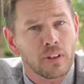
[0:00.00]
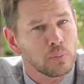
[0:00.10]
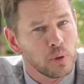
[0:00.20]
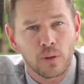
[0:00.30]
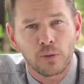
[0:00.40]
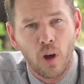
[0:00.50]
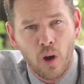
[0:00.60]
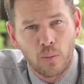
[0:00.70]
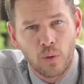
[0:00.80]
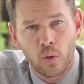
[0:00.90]
of this beautiful
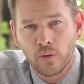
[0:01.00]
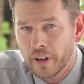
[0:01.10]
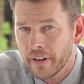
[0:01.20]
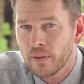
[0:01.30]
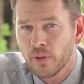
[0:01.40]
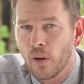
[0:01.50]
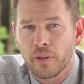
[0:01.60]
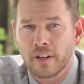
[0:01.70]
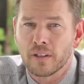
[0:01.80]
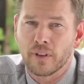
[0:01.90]
home were very
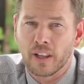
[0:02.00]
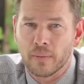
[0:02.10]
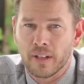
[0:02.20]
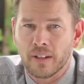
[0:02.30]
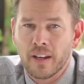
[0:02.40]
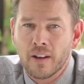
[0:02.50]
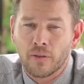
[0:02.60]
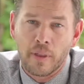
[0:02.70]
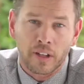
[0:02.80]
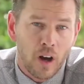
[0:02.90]
involved in the development,
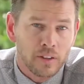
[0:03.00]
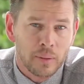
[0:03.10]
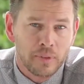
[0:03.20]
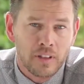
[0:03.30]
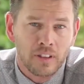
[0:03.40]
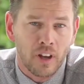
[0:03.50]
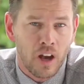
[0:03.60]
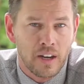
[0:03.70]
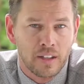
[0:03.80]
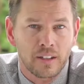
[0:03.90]
from the concept and
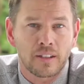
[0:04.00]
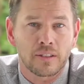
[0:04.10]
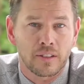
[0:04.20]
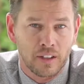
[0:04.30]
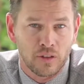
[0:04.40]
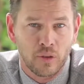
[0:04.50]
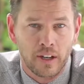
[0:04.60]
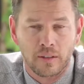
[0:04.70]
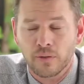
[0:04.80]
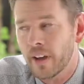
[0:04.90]
design to
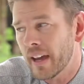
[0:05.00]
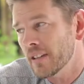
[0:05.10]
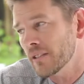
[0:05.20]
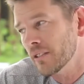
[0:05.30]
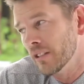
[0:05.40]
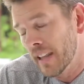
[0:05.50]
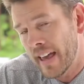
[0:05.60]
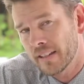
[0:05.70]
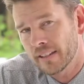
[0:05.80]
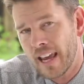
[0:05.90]
construction phase,
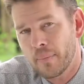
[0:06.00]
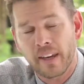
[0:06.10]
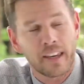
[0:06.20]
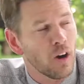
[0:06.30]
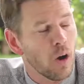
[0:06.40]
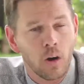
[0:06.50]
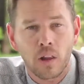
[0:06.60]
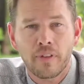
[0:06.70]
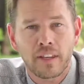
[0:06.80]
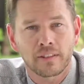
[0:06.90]
landscaping, and
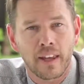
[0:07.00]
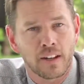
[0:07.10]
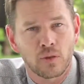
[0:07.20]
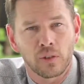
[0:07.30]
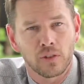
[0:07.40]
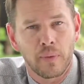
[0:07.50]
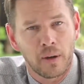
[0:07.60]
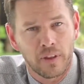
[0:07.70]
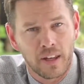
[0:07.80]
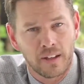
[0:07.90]
all of the aesthetic choices
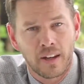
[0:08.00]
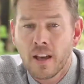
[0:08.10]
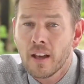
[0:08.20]
made within.